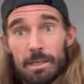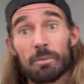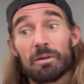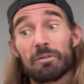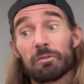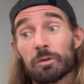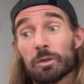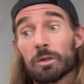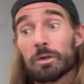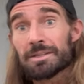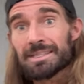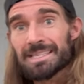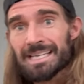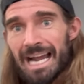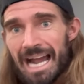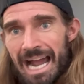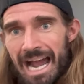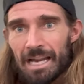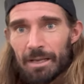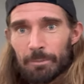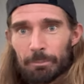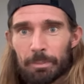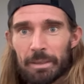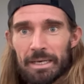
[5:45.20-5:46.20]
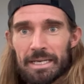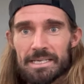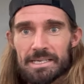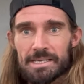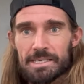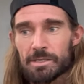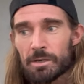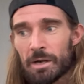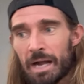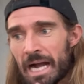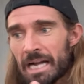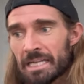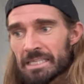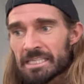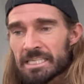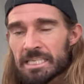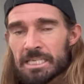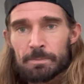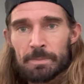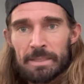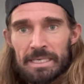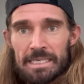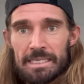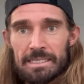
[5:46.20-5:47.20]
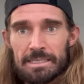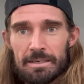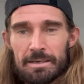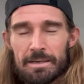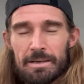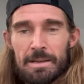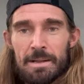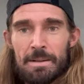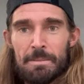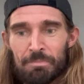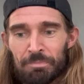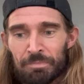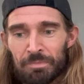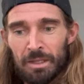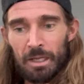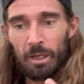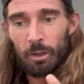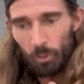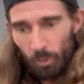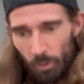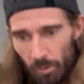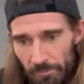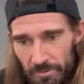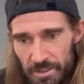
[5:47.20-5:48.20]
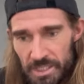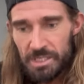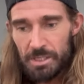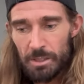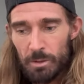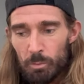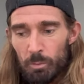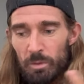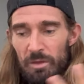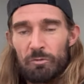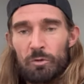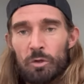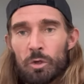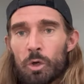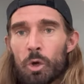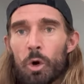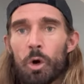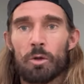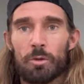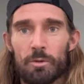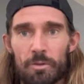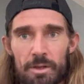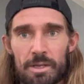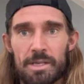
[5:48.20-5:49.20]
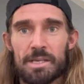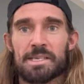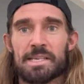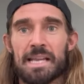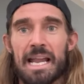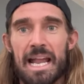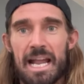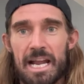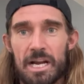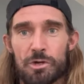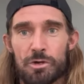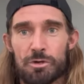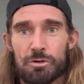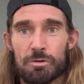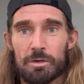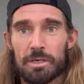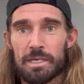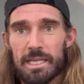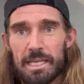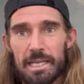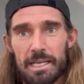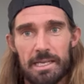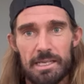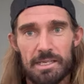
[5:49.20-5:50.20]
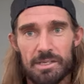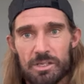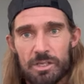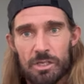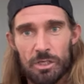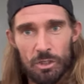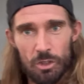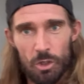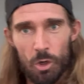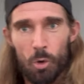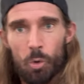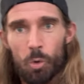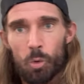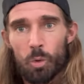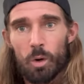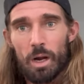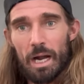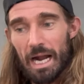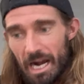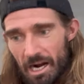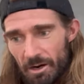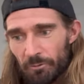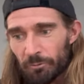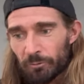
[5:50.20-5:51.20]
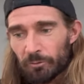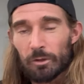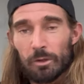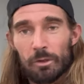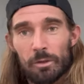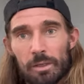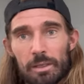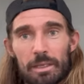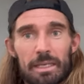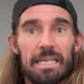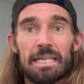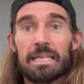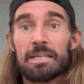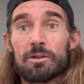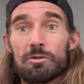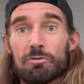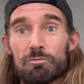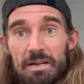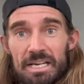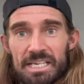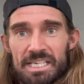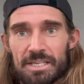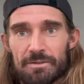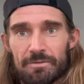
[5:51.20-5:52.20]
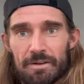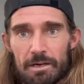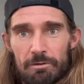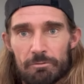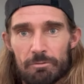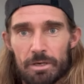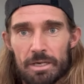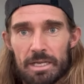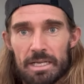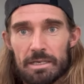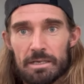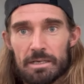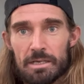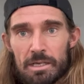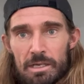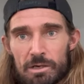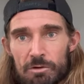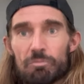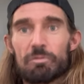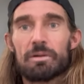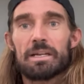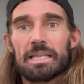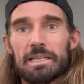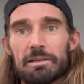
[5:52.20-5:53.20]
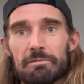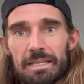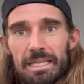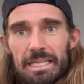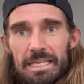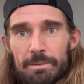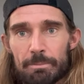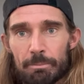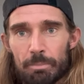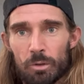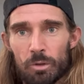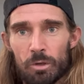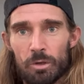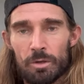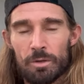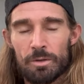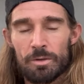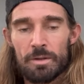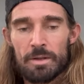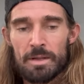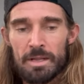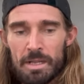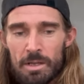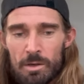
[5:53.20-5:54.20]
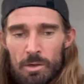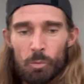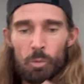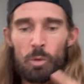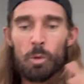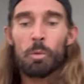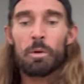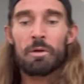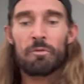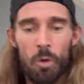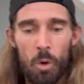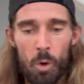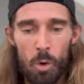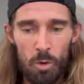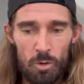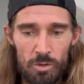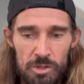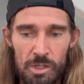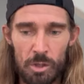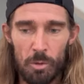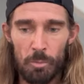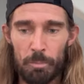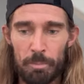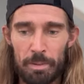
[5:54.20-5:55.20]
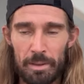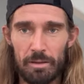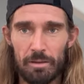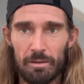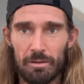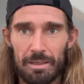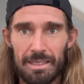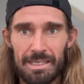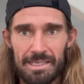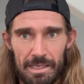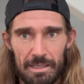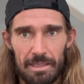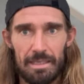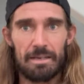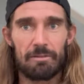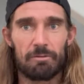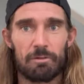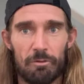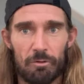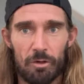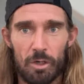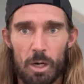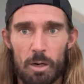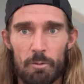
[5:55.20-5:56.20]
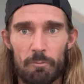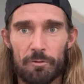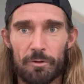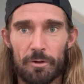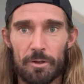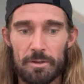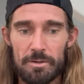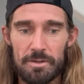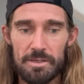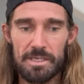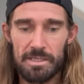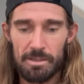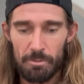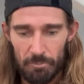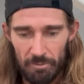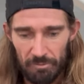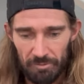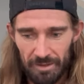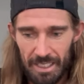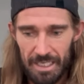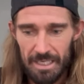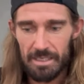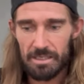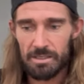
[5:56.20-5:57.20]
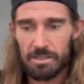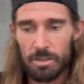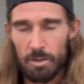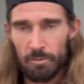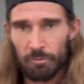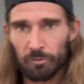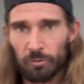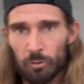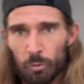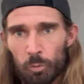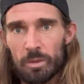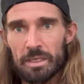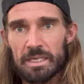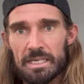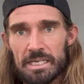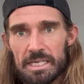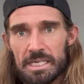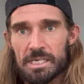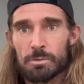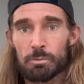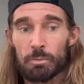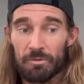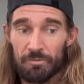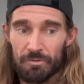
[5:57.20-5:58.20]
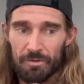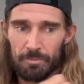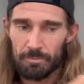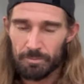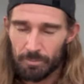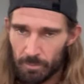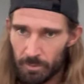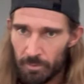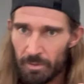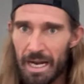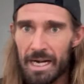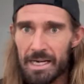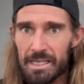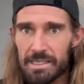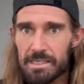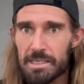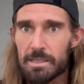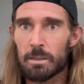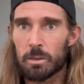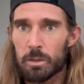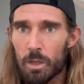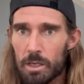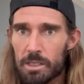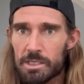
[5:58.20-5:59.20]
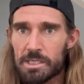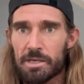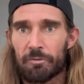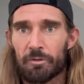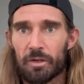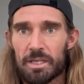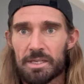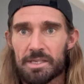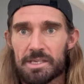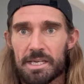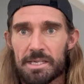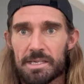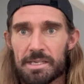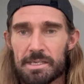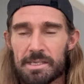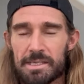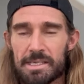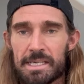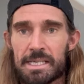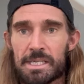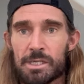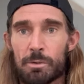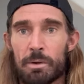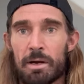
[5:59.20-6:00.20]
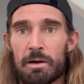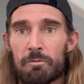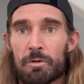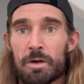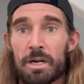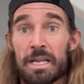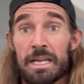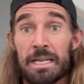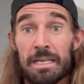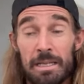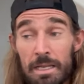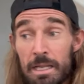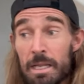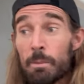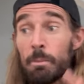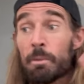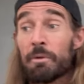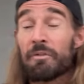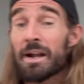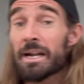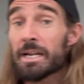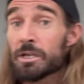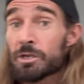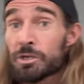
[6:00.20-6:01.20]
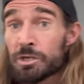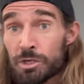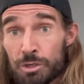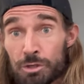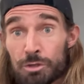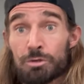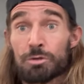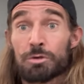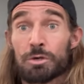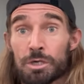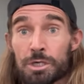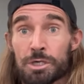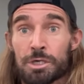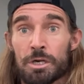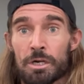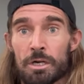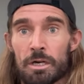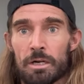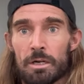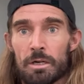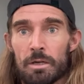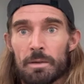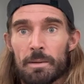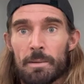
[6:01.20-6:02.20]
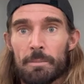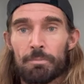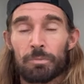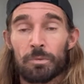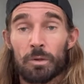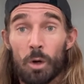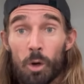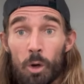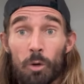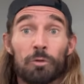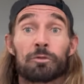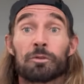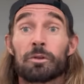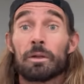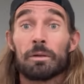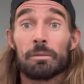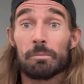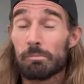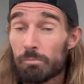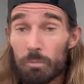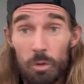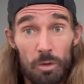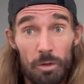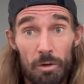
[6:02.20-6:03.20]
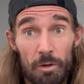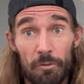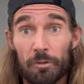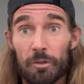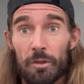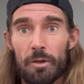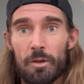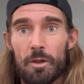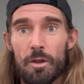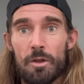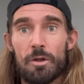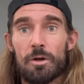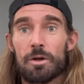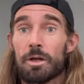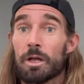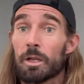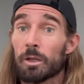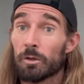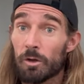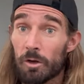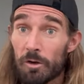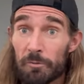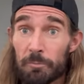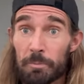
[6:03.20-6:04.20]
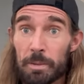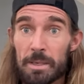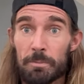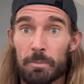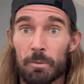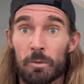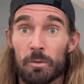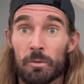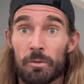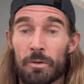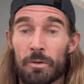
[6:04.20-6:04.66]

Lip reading: and we've learned to add pace or add speed. And all of a sudden we've got these extra gears to go after in the rest of our running. Really, really important. What we've also built is a level of confidence that we've ticked off the weeks, we've added lots of consistency into our running, and we've added structure. Often, more often than not, a lot of people